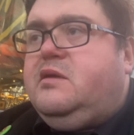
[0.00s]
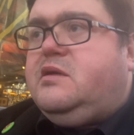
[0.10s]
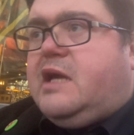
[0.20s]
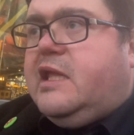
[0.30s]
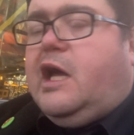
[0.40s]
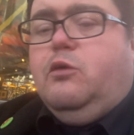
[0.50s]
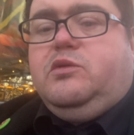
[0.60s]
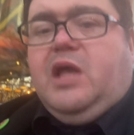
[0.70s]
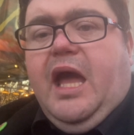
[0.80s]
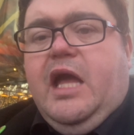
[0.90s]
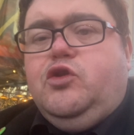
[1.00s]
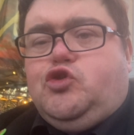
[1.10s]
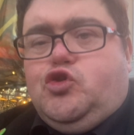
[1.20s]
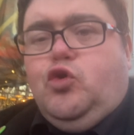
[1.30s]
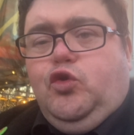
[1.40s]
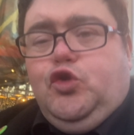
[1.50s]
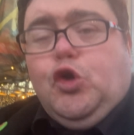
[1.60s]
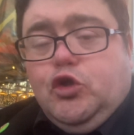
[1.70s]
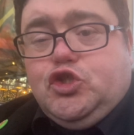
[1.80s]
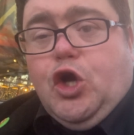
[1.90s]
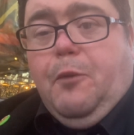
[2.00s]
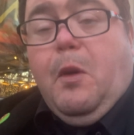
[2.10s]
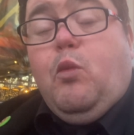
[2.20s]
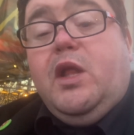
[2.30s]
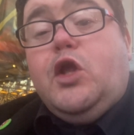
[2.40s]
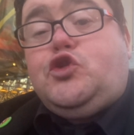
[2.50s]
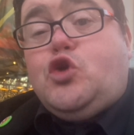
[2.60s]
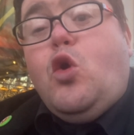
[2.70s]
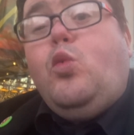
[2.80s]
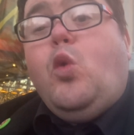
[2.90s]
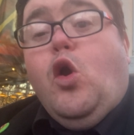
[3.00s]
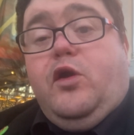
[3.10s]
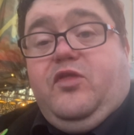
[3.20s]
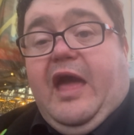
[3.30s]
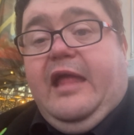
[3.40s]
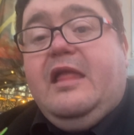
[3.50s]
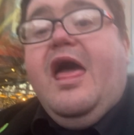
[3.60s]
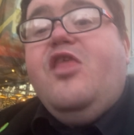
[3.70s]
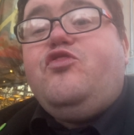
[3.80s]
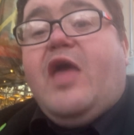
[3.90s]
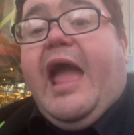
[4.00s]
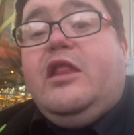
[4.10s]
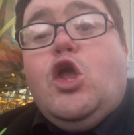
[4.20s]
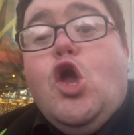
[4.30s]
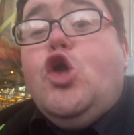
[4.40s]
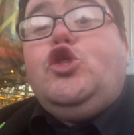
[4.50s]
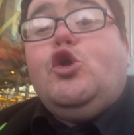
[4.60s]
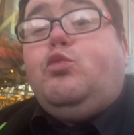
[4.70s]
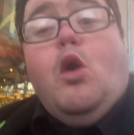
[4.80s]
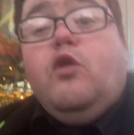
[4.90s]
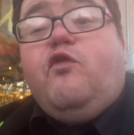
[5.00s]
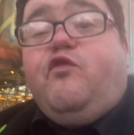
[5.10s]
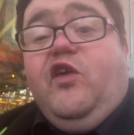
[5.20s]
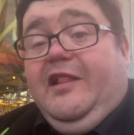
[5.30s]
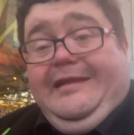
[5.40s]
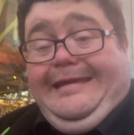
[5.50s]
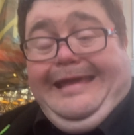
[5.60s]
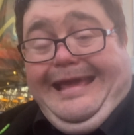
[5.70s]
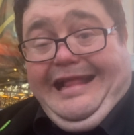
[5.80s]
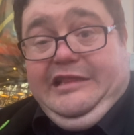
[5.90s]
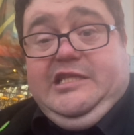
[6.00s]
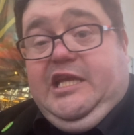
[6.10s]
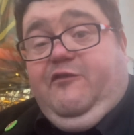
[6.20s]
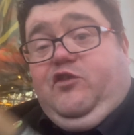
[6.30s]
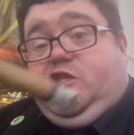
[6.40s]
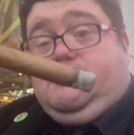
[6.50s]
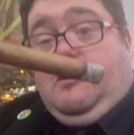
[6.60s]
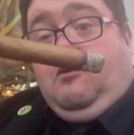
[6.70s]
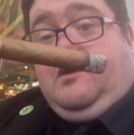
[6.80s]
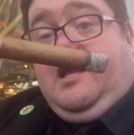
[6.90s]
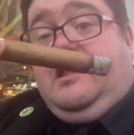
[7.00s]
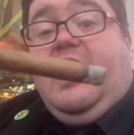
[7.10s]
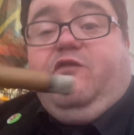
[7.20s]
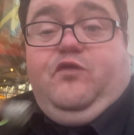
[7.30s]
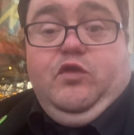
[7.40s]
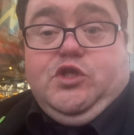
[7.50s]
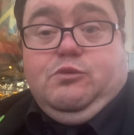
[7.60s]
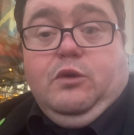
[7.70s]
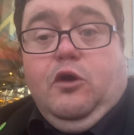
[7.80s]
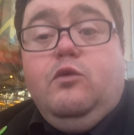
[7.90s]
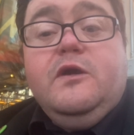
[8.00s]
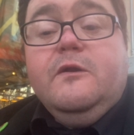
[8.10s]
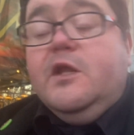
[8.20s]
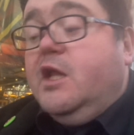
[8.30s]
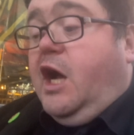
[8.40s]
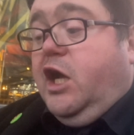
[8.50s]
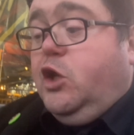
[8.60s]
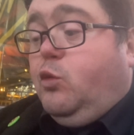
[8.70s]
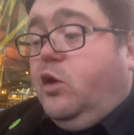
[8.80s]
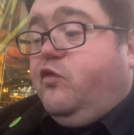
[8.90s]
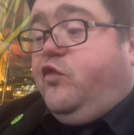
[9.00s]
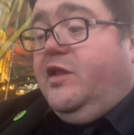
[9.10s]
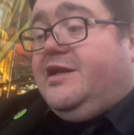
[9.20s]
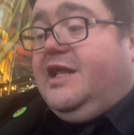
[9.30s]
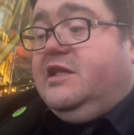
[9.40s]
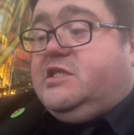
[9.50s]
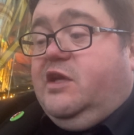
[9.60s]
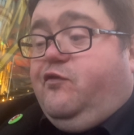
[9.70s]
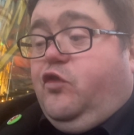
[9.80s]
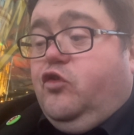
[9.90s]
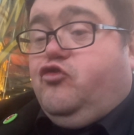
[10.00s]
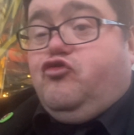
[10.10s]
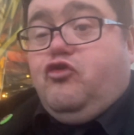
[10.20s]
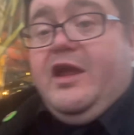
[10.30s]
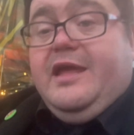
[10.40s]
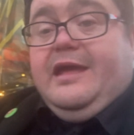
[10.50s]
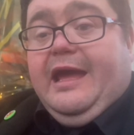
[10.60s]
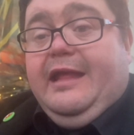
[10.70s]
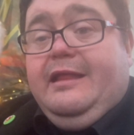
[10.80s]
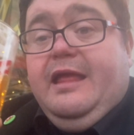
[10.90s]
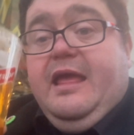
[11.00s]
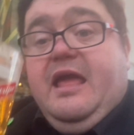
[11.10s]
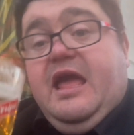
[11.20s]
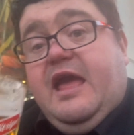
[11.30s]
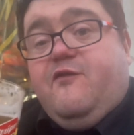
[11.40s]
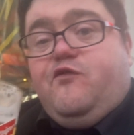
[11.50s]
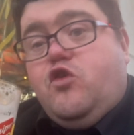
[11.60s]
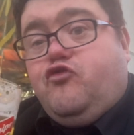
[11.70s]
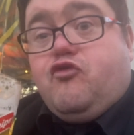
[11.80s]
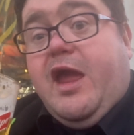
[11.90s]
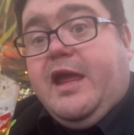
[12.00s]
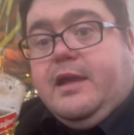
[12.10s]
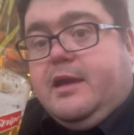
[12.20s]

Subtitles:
Get out there and do your job. And when you do work then you won't feel guilty for smoking if you smoke. And you won't feel guilty for drinking if you drink.